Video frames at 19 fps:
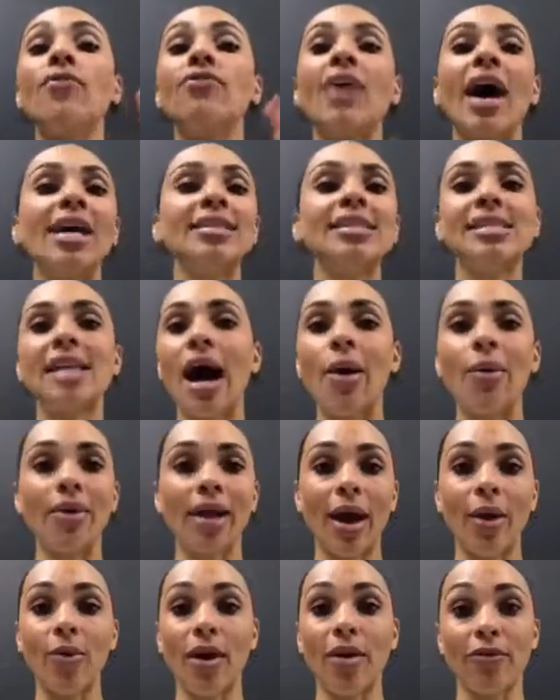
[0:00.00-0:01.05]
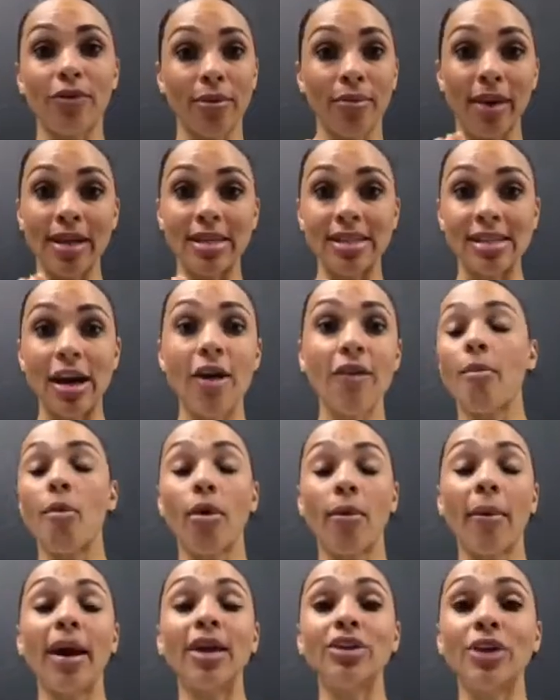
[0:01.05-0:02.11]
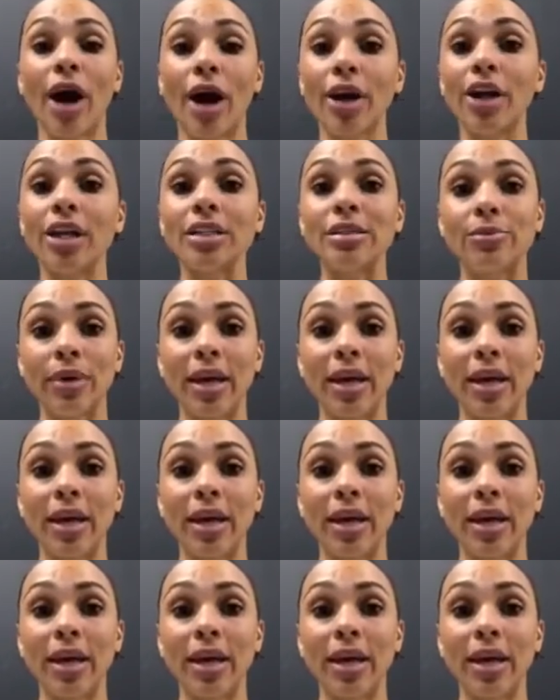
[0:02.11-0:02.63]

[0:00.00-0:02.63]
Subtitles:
That's not what I want for myself or my daughters,